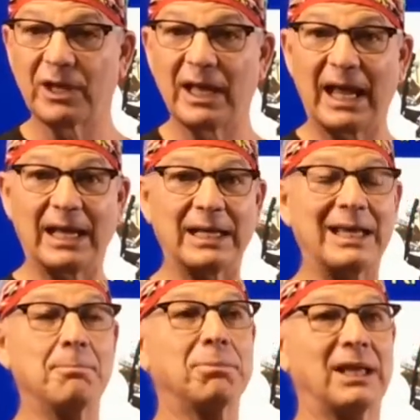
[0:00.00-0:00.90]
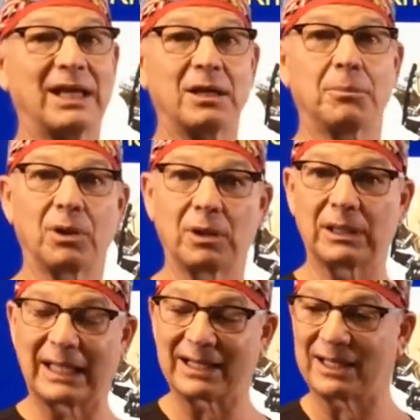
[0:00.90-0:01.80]
devices
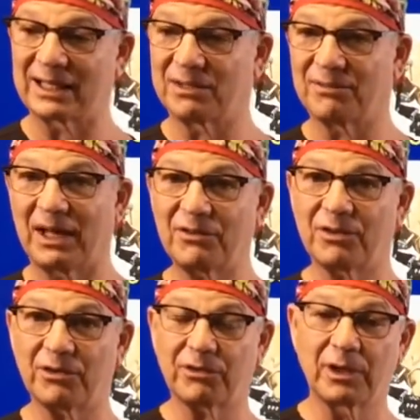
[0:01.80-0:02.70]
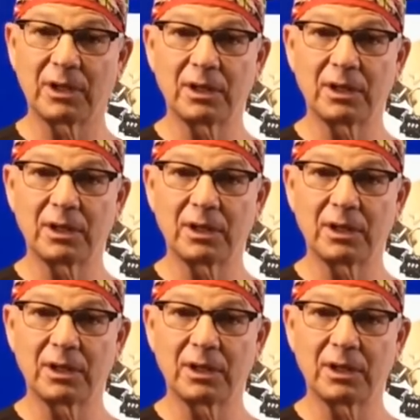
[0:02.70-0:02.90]
all started before me.